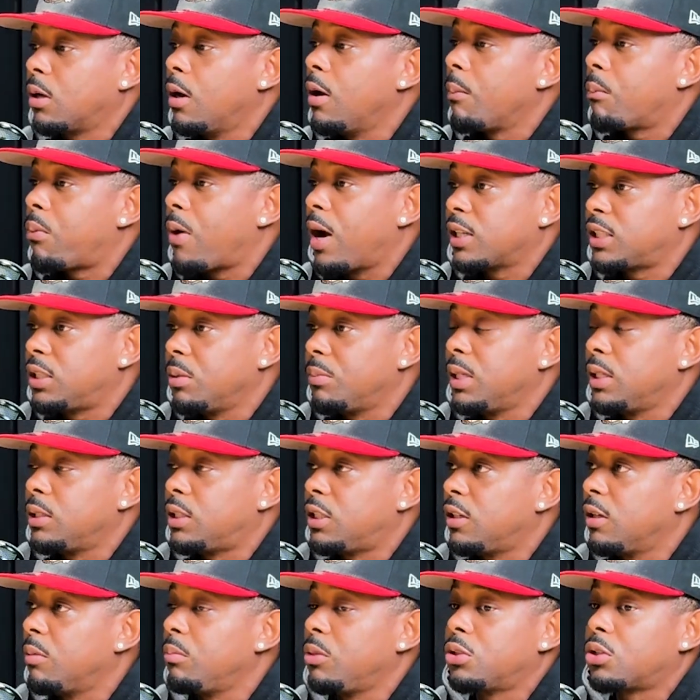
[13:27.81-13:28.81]
proximity
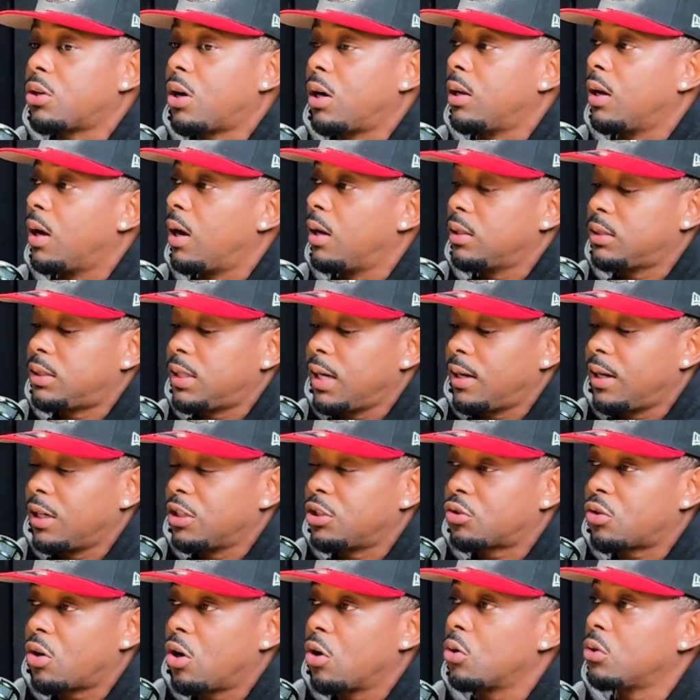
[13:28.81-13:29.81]
to them. You start to understand their
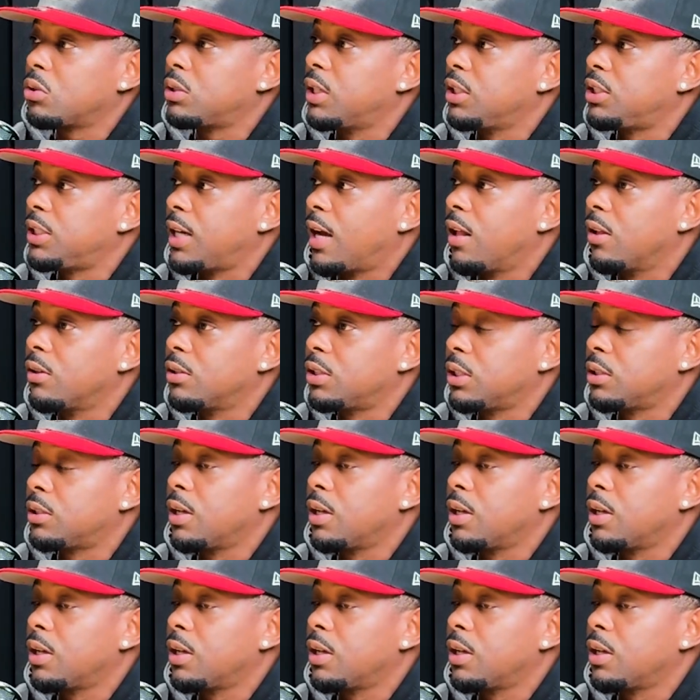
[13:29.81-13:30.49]
struggles, their challenges.